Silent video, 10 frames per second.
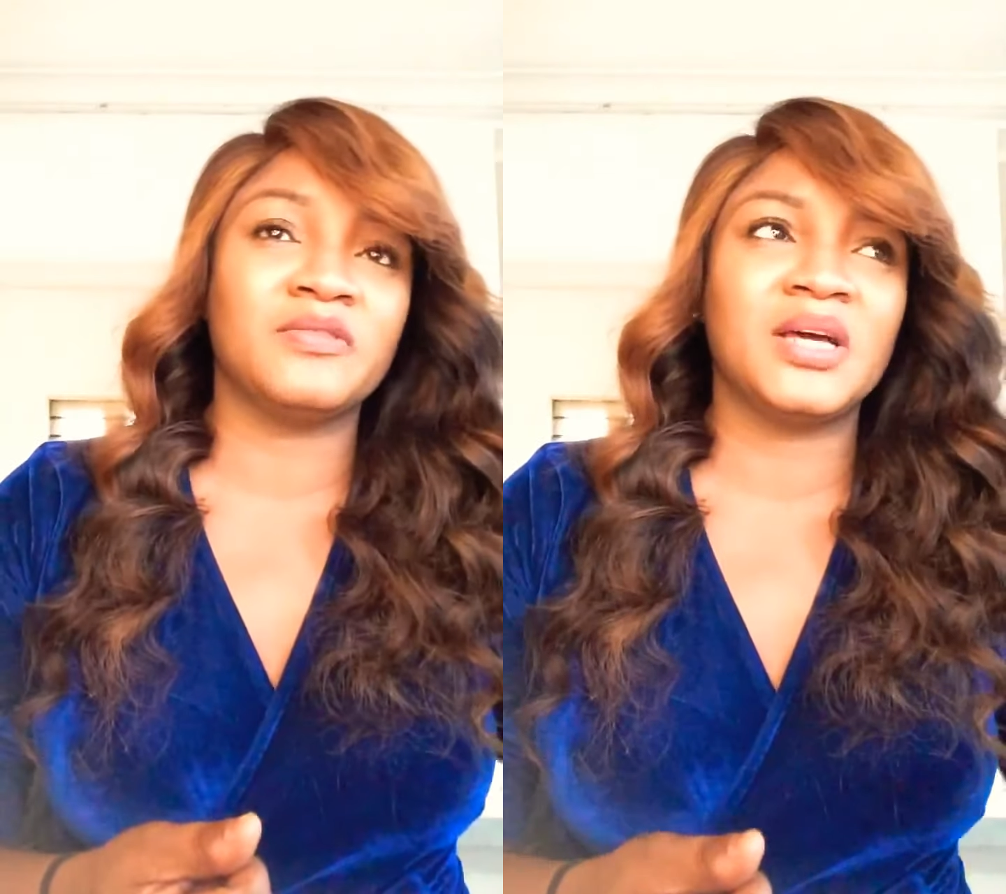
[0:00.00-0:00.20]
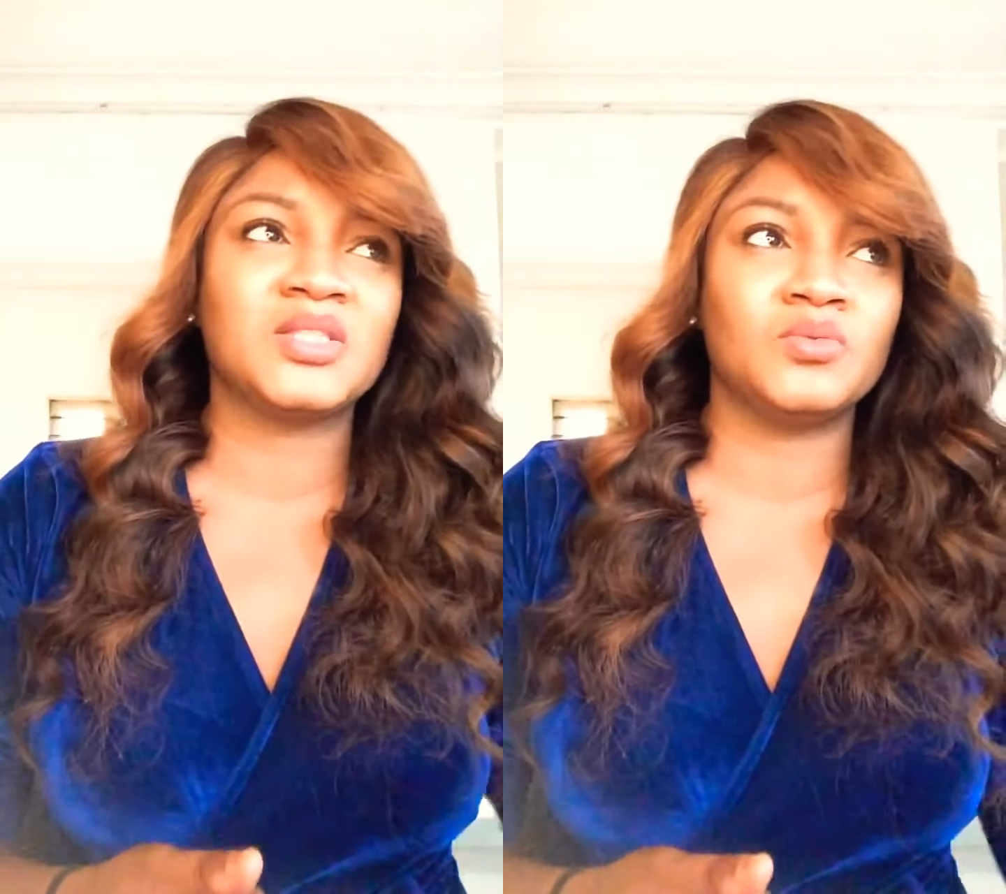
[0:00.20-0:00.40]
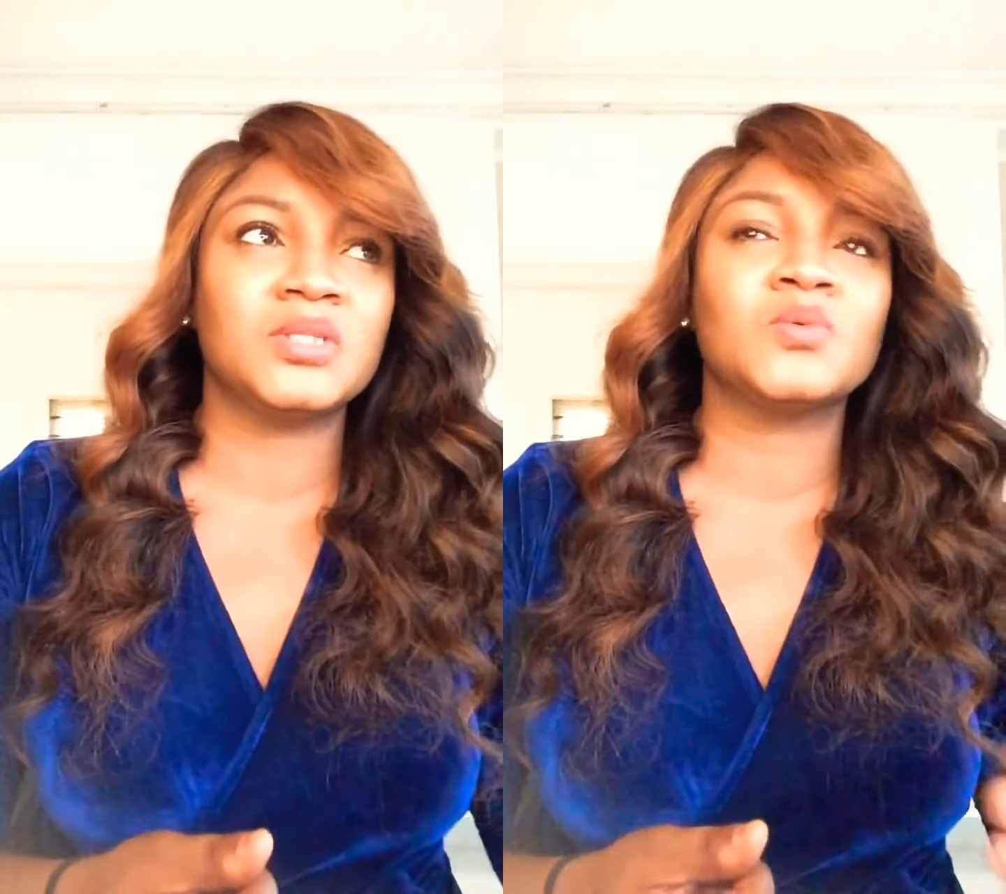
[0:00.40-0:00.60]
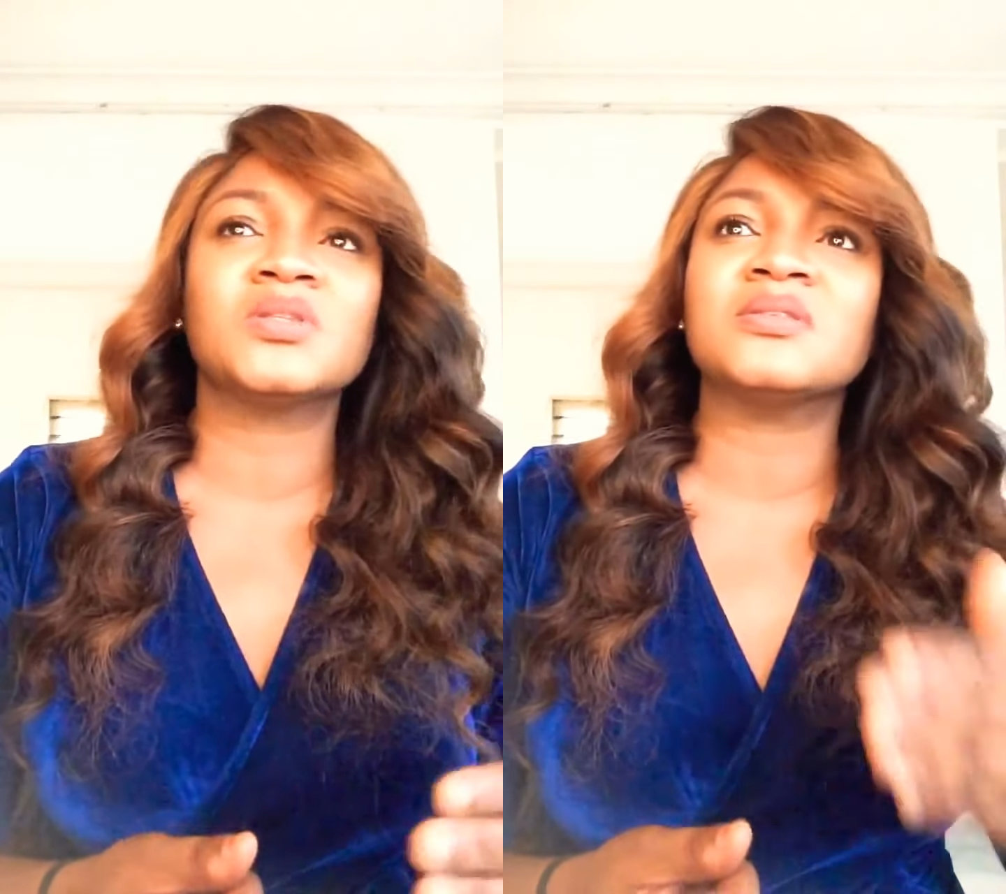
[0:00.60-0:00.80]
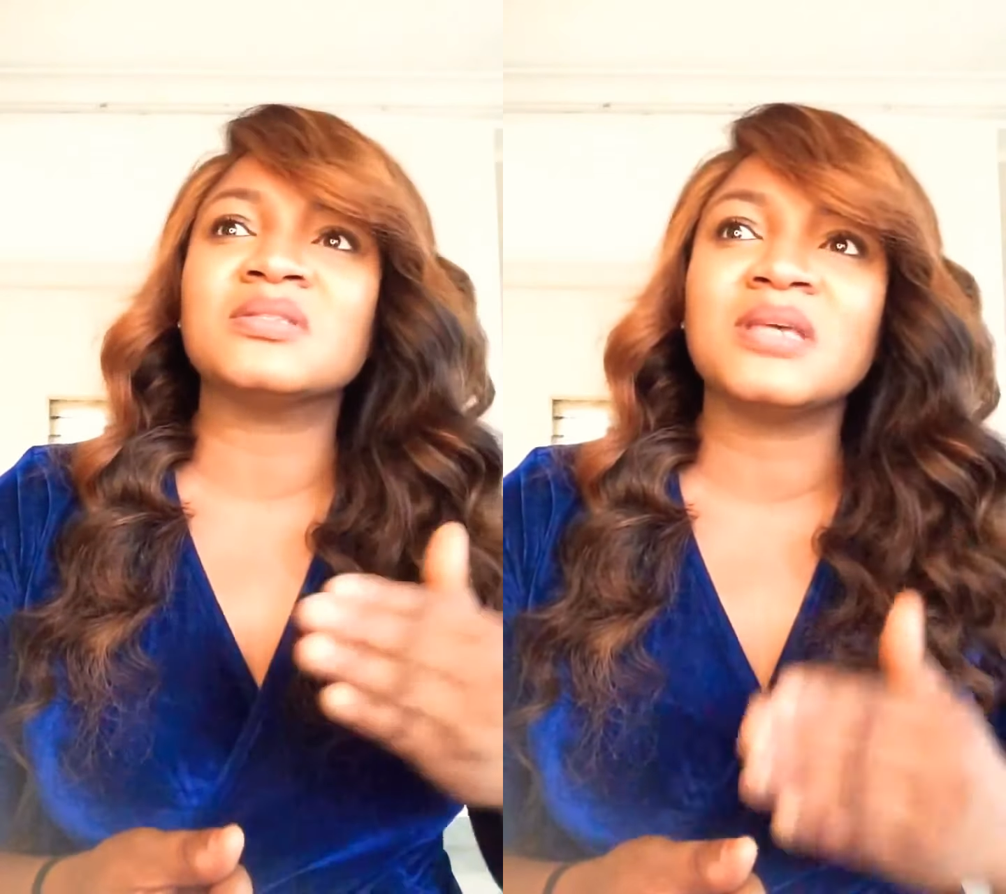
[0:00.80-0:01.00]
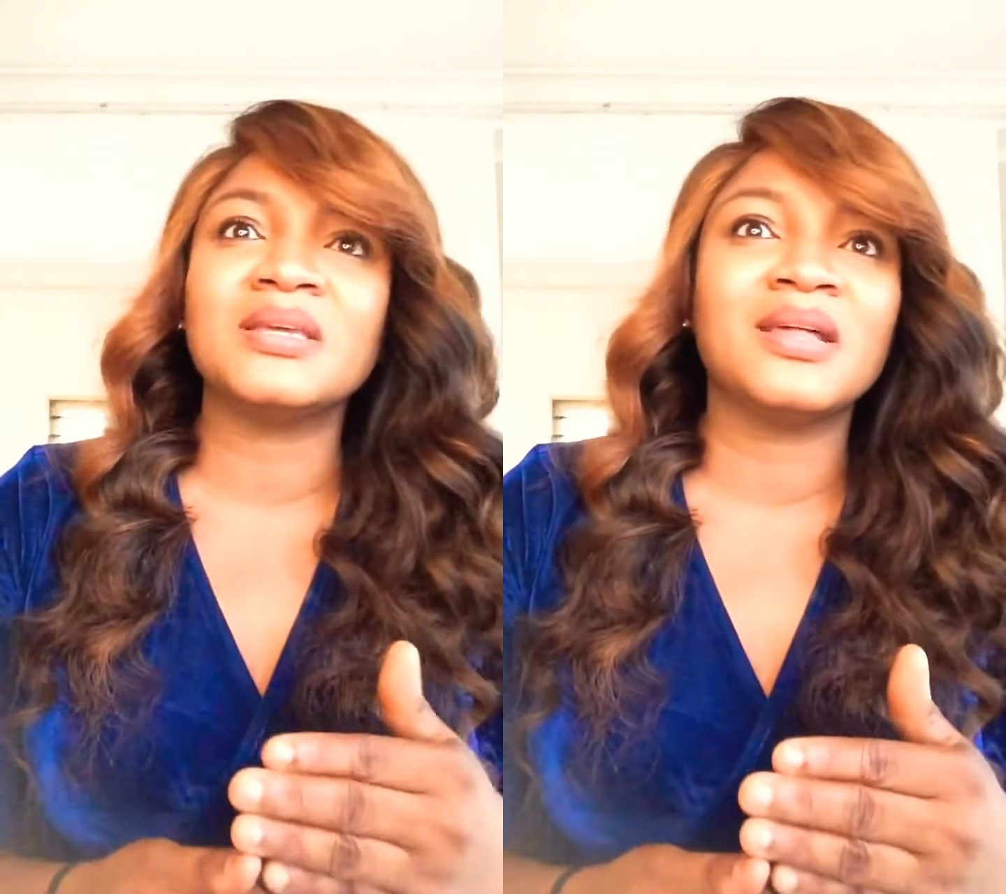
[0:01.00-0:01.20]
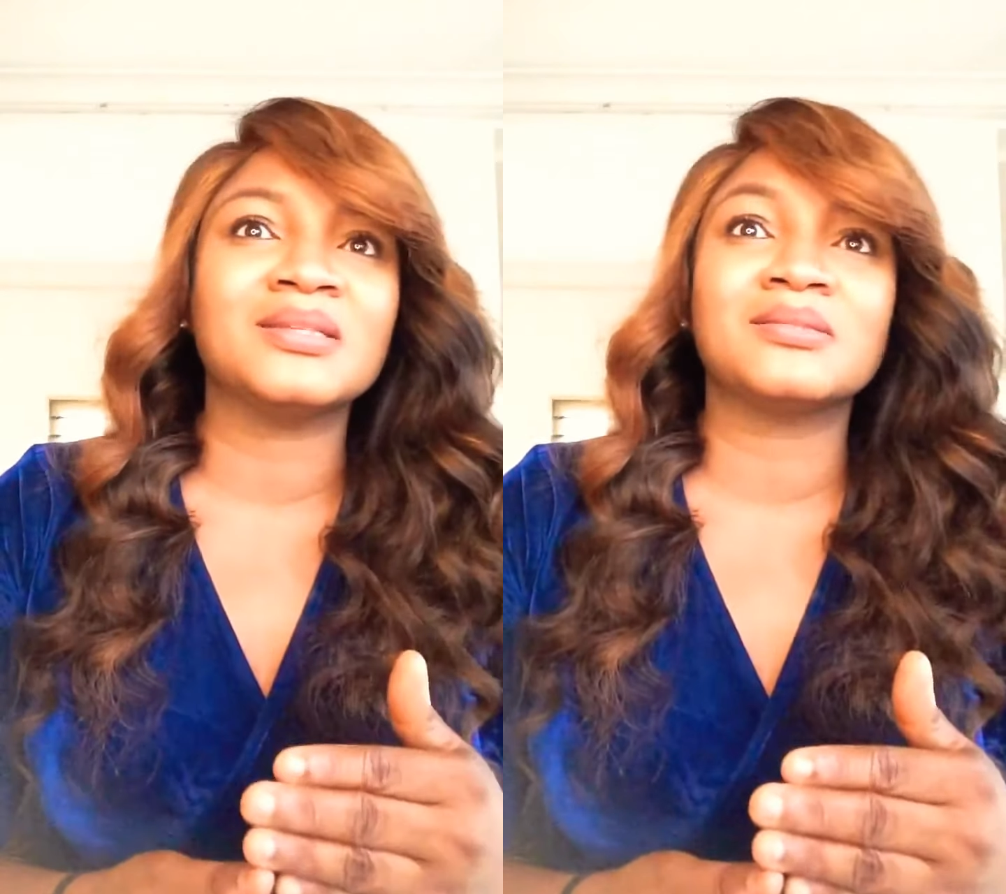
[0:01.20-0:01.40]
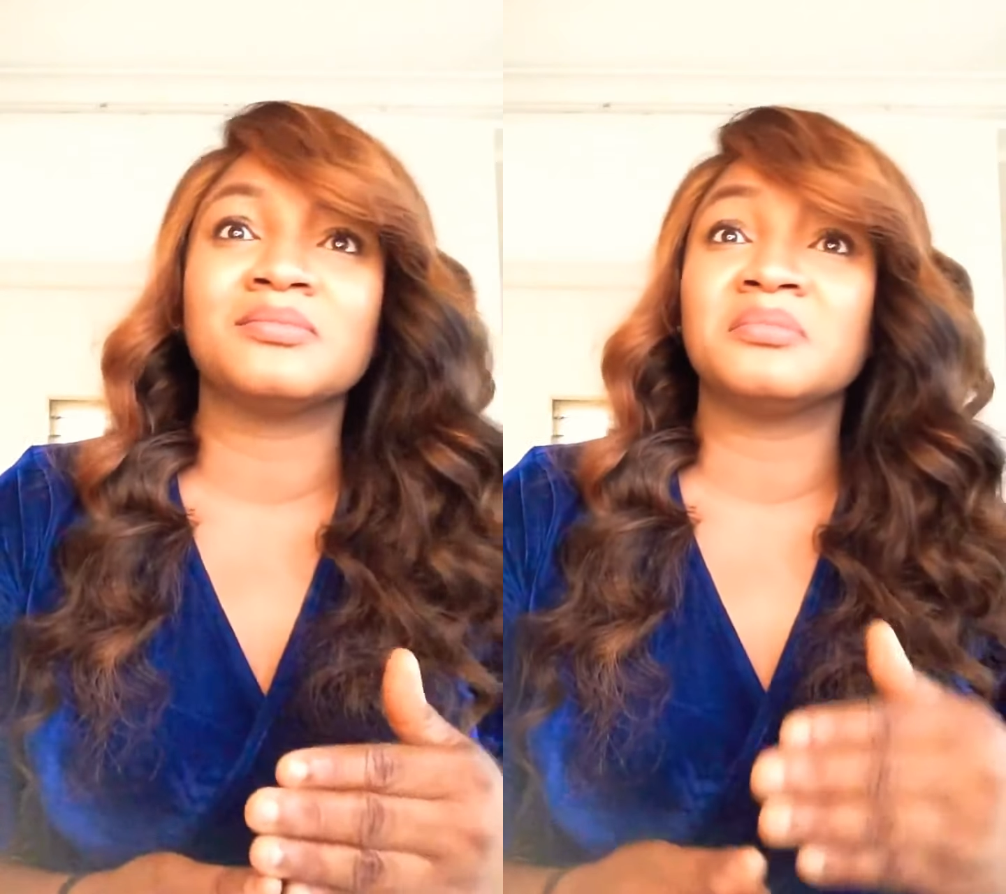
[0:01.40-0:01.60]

that tweet, was to say that